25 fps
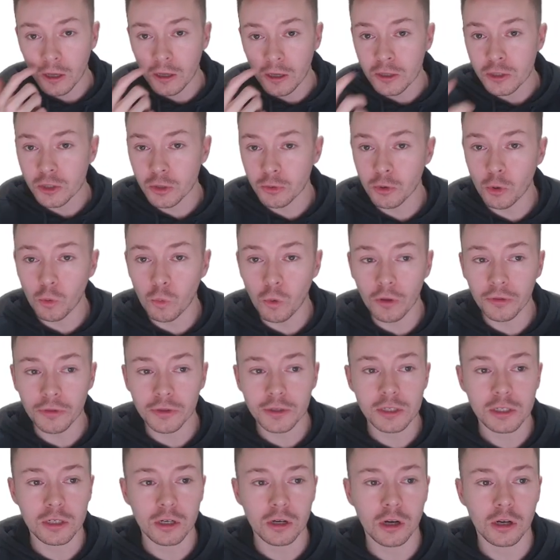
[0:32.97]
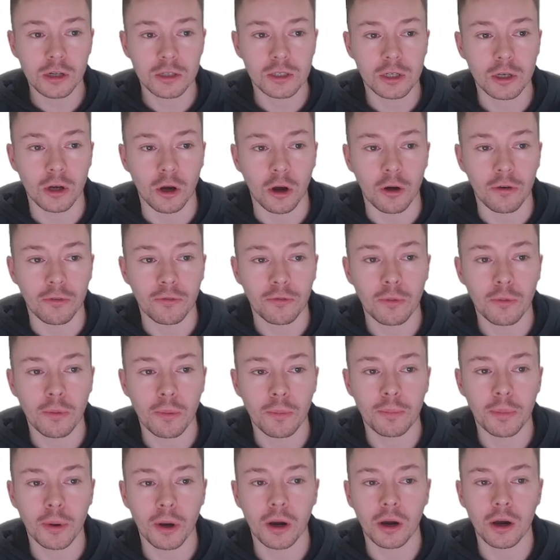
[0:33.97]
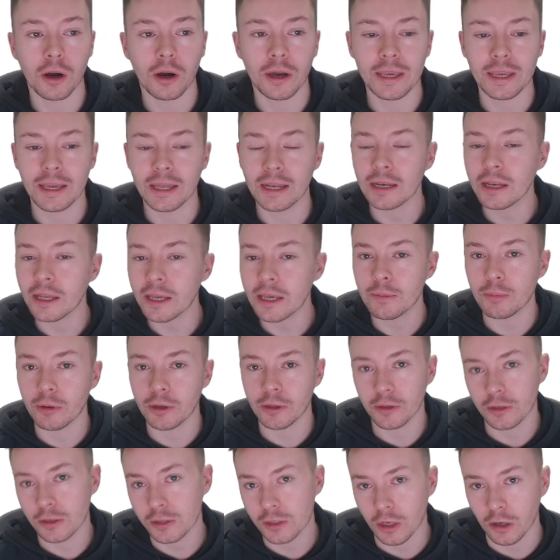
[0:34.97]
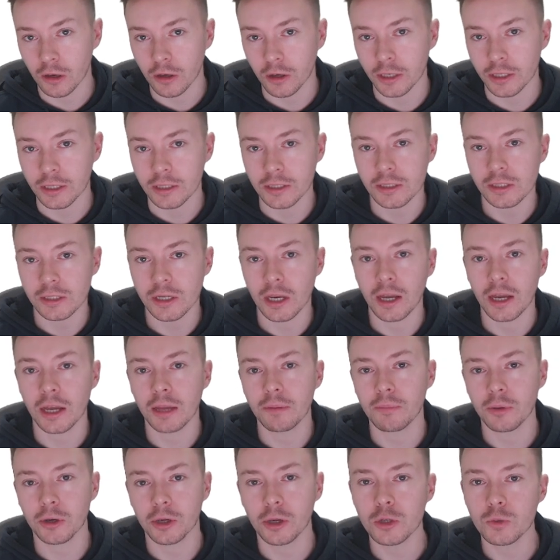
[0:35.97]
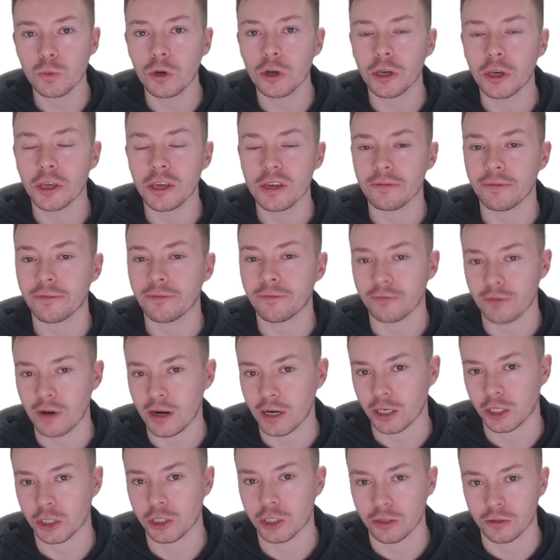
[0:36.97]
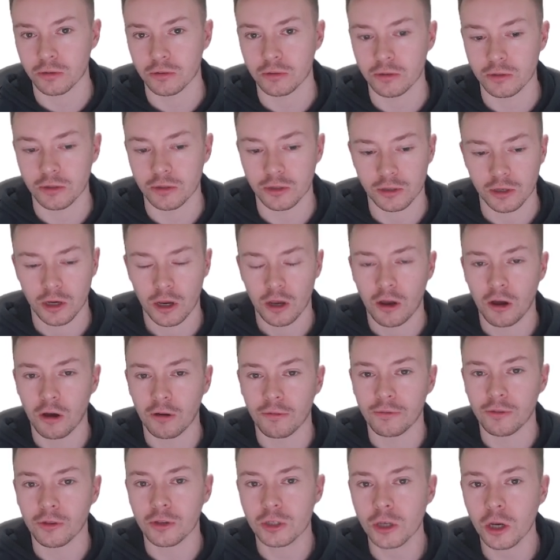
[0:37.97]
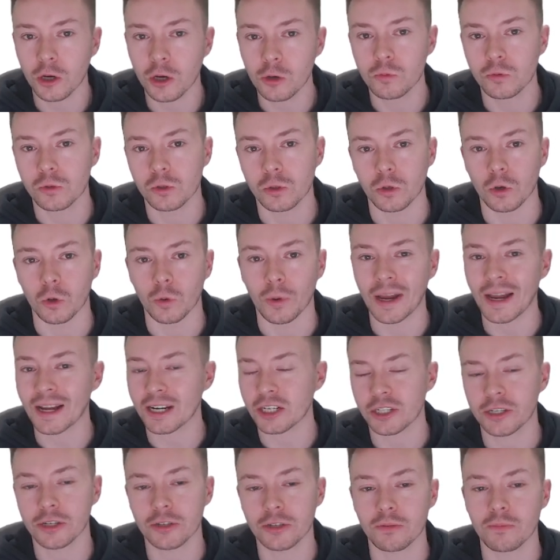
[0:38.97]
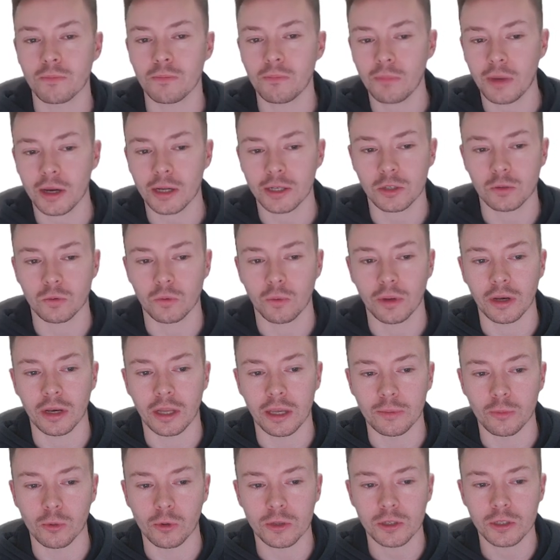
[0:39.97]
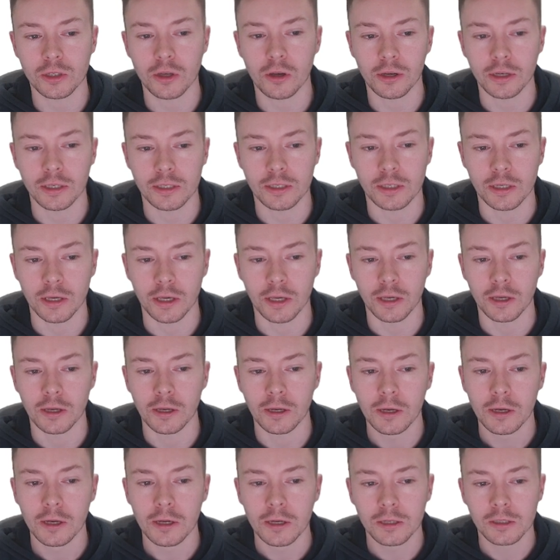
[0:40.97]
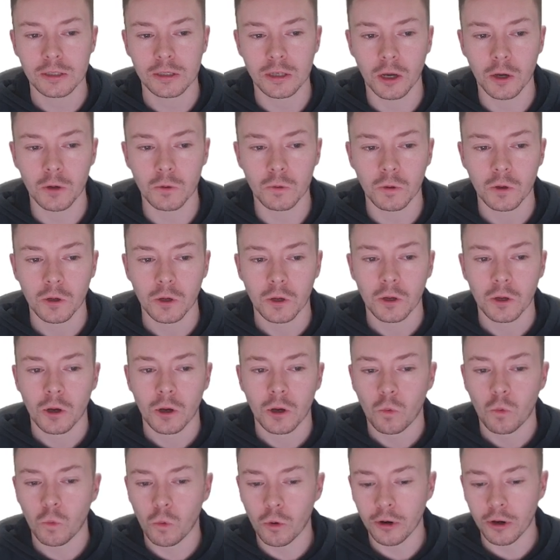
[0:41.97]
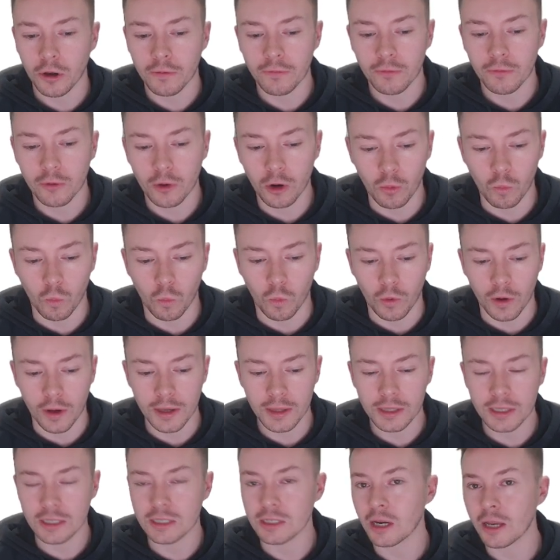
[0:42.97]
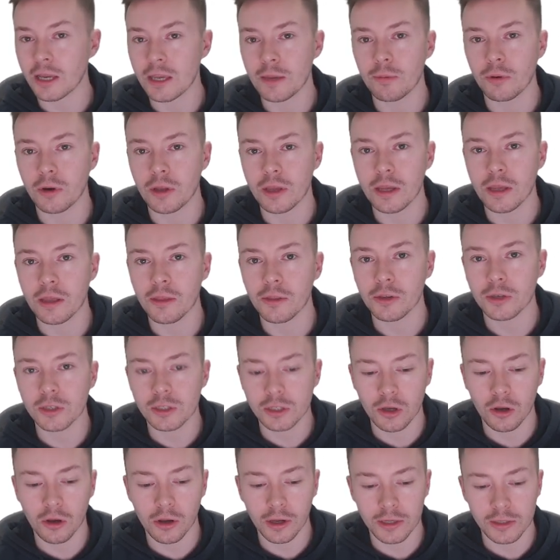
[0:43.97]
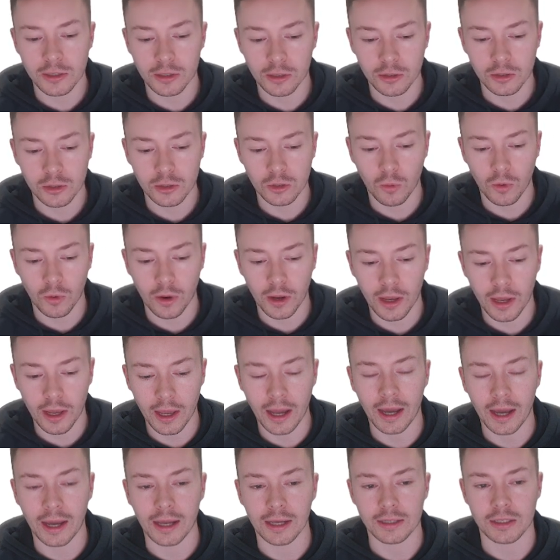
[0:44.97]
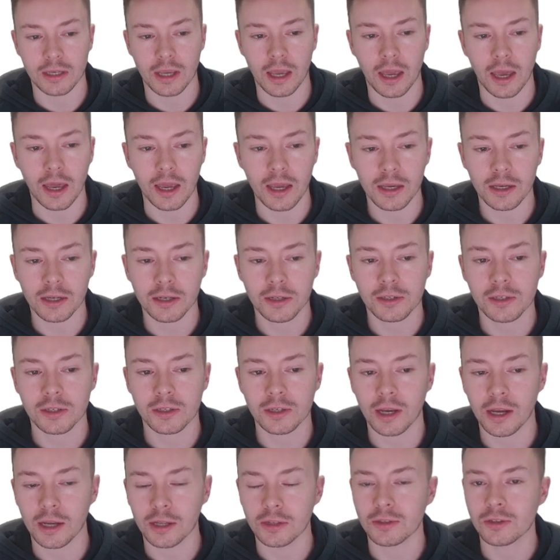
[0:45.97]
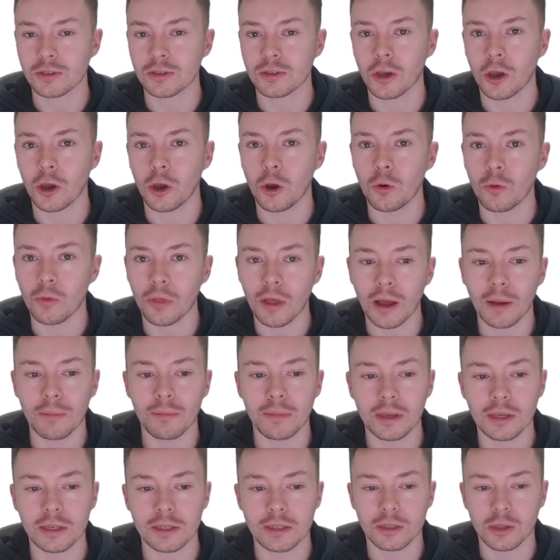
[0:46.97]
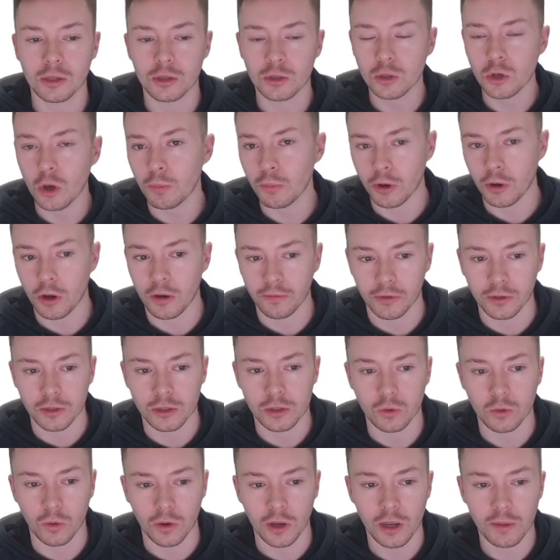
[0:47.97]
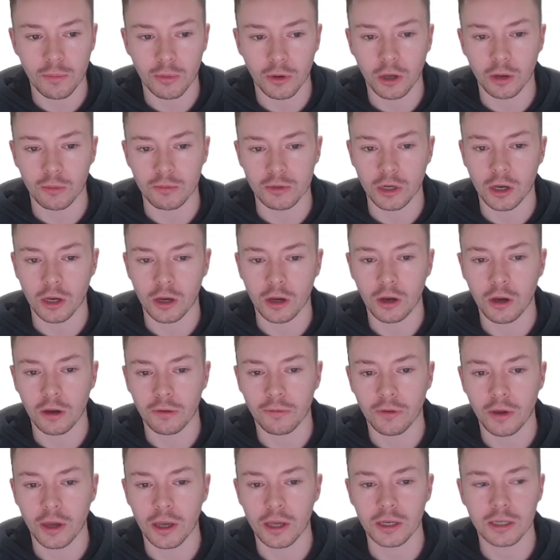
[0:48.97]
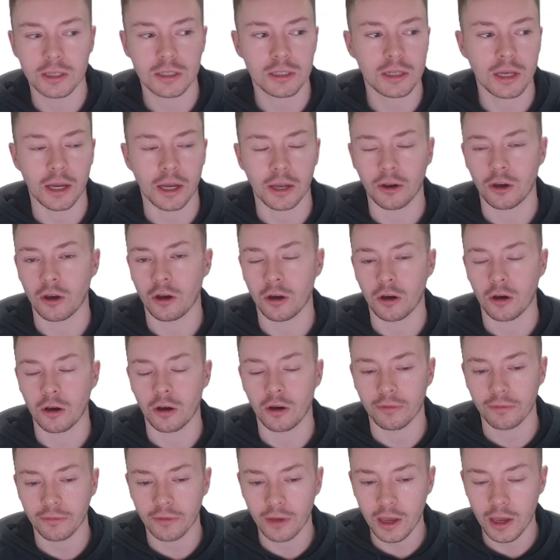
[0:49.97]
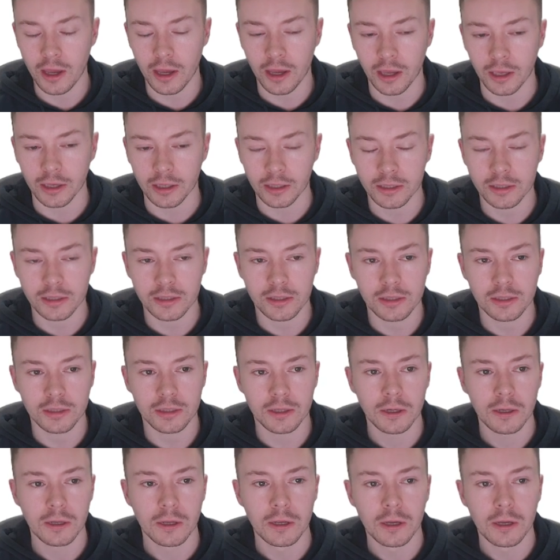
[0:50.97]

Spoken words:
So you'll want to start off by labelling the sides. And because we're looking at fractions of the total, it actually doesn't matter what we label the sides here. So what I've gone with is labelling the sides of the square as x. And so that means the top half of the square becomes a half x and a half x.